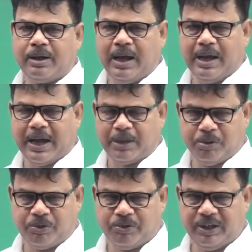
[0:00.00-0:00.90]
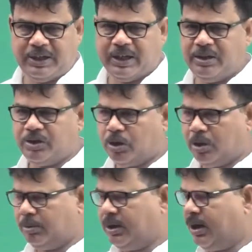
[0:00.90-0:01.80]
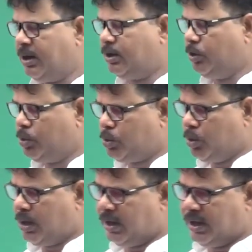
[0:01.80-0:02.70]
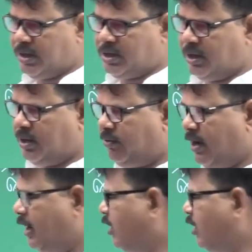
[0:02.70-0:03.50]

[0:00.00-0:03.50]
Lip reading: atmospheric condition of the Earth, you should understand the fact.